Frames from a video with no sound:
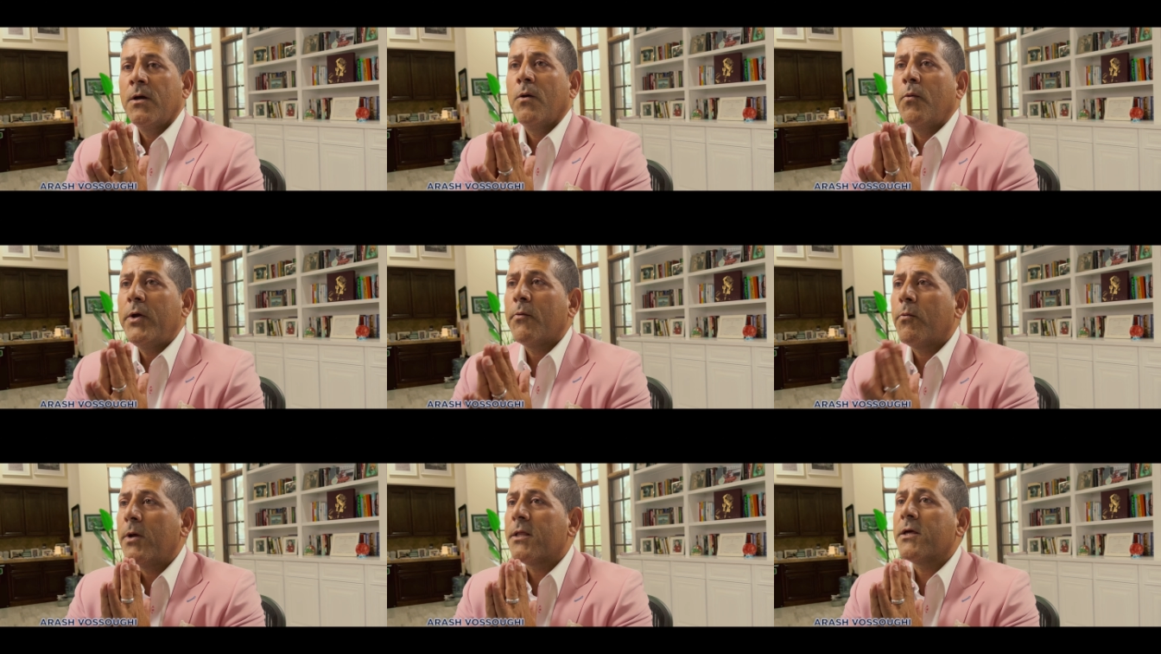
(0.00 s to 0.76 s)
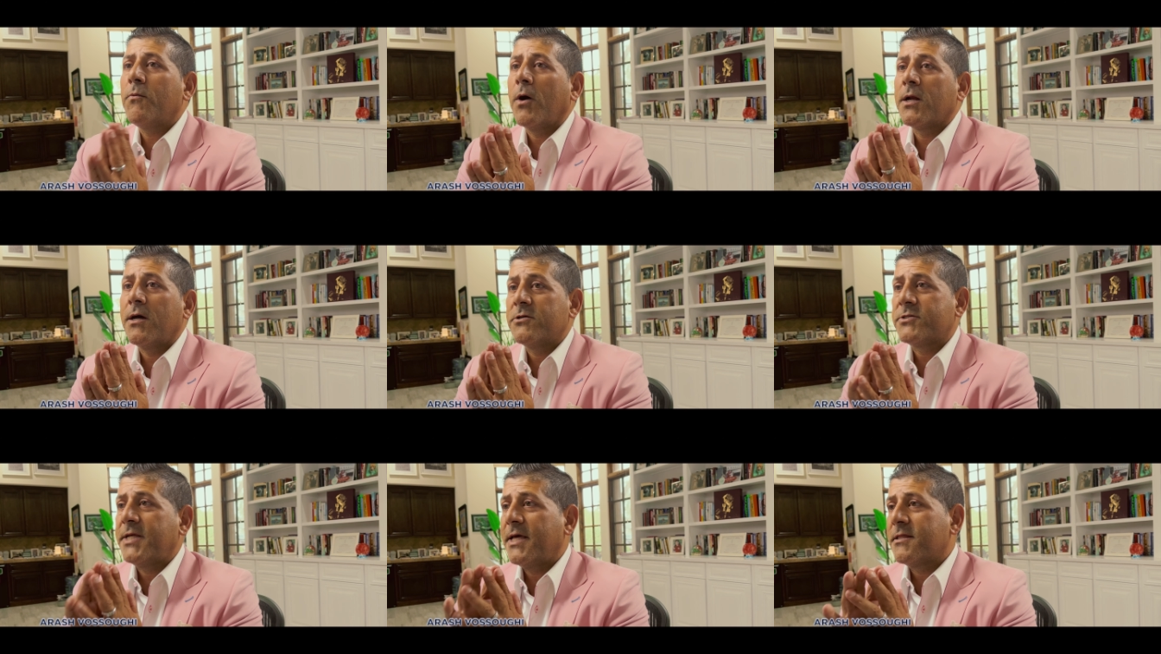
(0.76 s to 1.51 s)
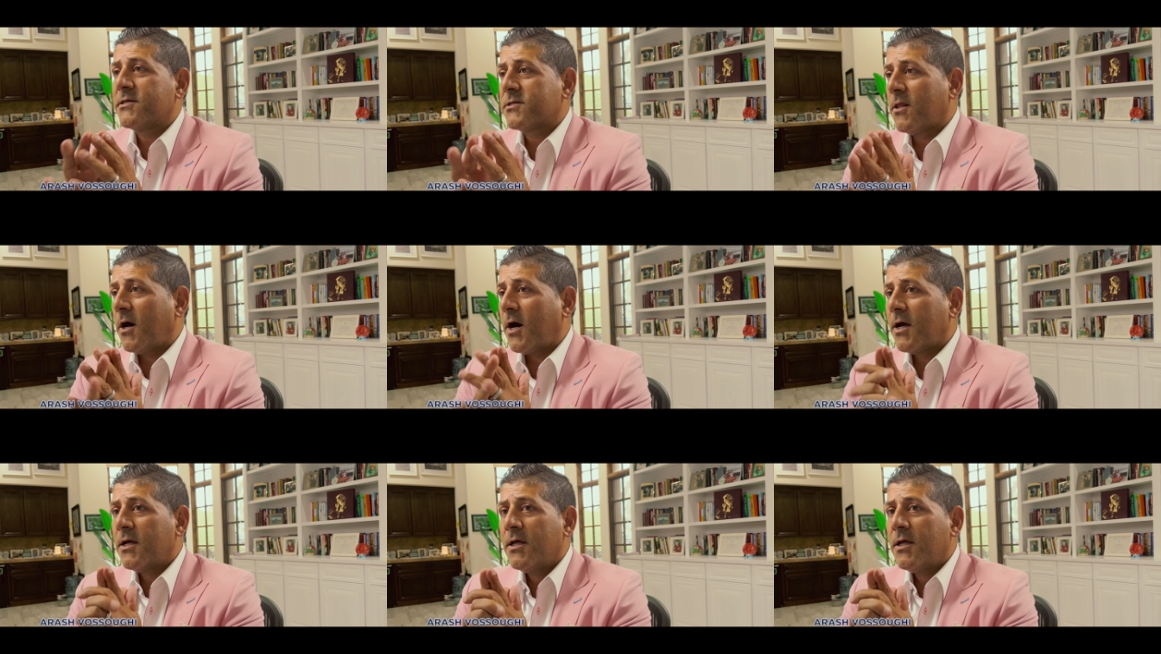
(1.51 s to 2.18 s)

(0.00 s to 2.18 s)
we really want to understand this law.